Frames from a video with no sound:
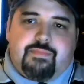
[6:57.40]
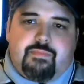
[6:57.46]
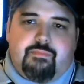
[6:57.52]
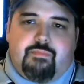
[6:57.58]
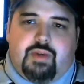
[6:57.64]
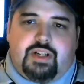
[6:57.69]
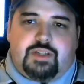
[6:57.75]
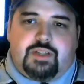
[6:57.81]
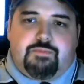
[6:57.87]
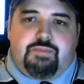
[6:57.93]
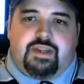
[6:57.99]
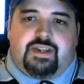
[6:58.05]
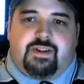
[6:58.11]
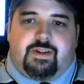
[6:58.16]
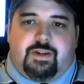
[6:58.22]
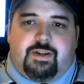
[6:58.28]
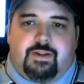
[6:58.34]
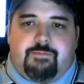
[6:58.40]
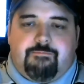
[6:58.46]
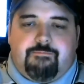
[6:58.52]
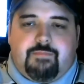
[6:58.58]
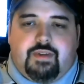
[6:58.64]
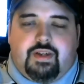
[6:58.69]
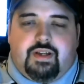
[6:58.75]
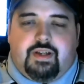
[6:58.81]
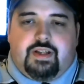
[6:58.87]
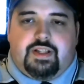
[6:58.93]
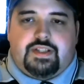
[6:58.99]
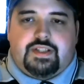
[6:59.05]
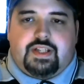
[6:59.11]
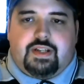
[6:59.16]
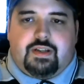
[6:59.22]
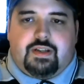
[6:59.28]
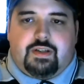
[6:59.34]
much bigger. It's
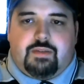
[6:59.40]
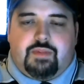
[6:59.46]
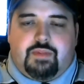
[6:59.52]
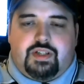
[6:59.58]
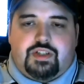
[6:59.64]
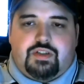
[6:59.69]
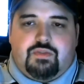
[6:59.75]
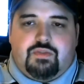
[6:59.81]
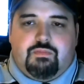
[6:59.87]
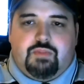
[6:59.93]
got a much